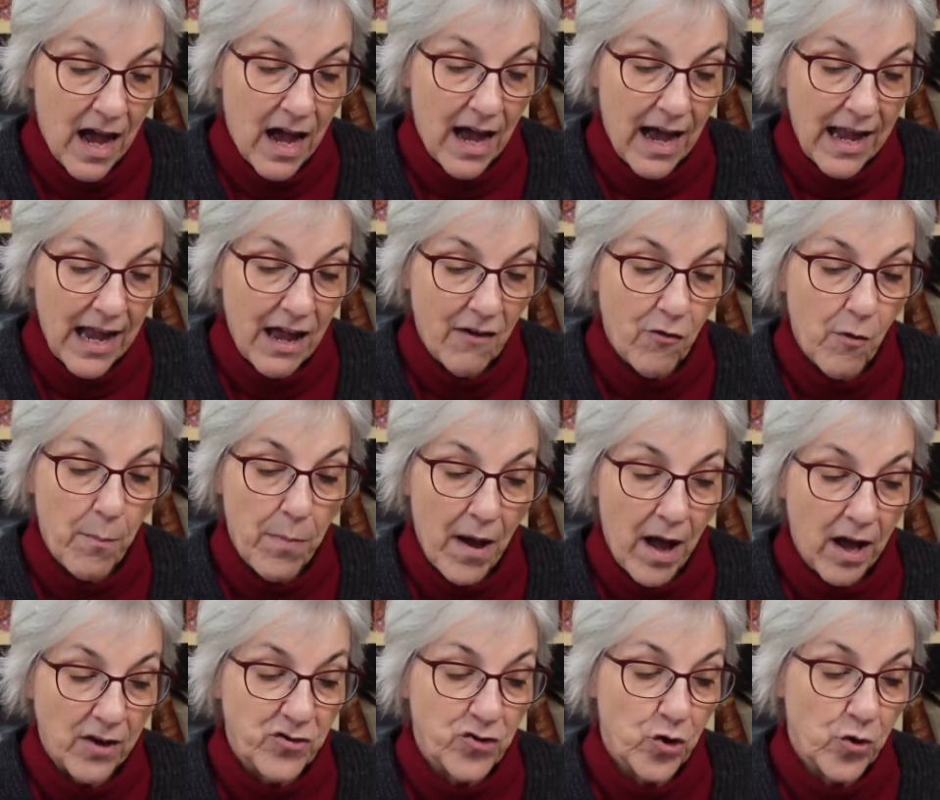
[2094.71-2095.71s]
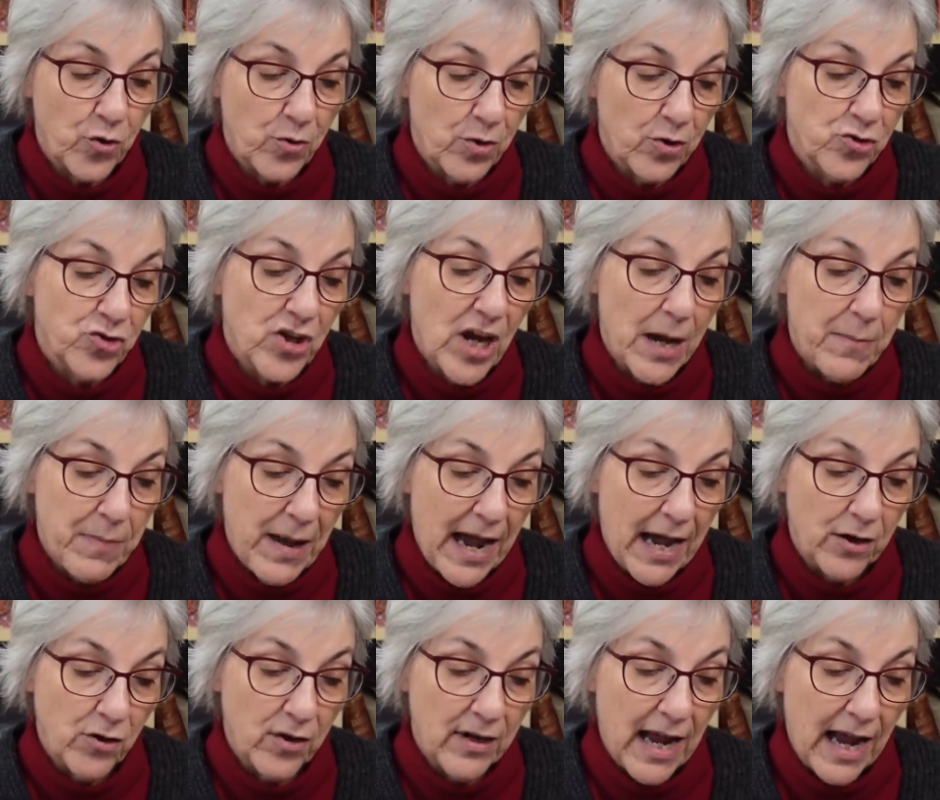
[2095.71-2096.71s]
I have a poncho crochet
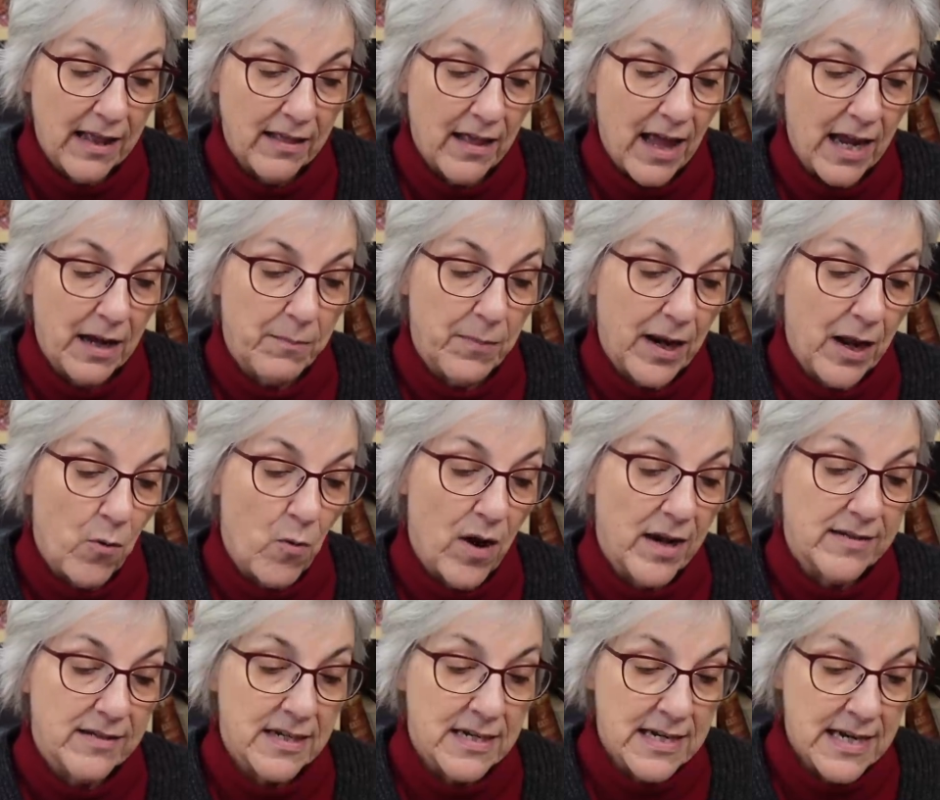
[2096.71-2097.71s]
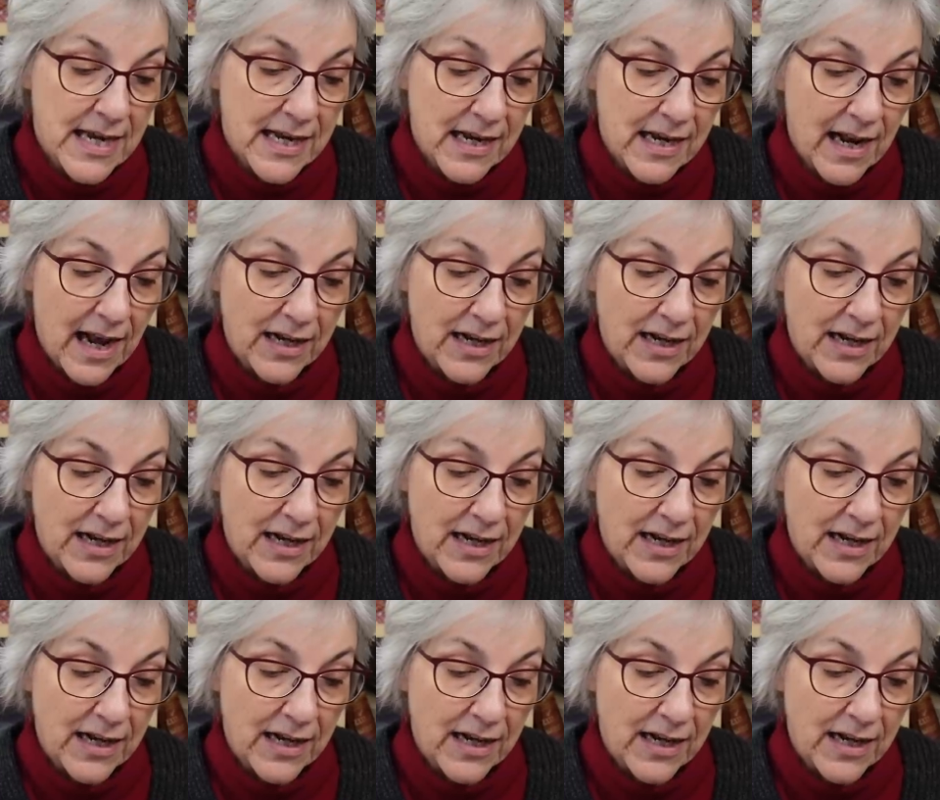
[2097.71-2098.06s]
pattern I like, but I want to knit it.